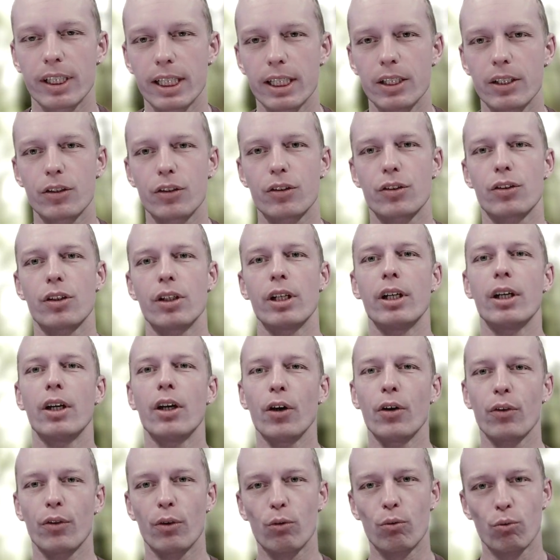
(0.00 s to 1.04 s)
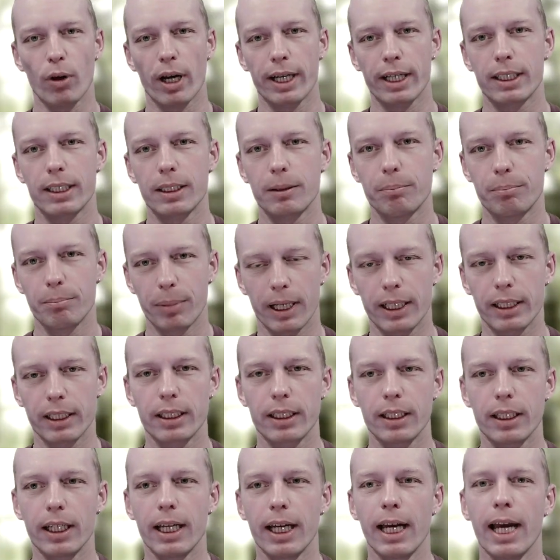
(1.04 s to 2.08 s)
is the right
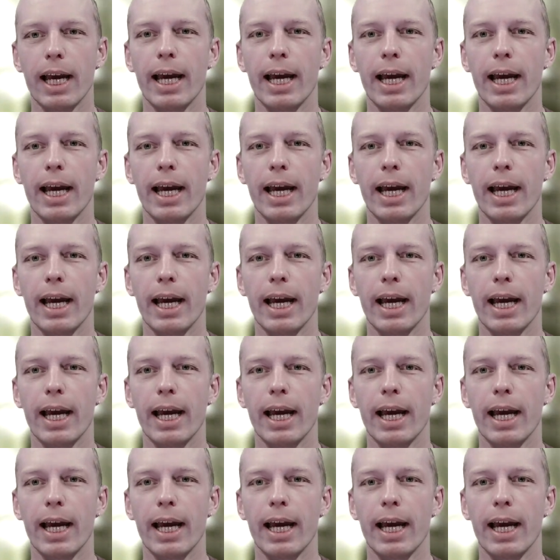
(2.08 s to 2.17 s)
bike.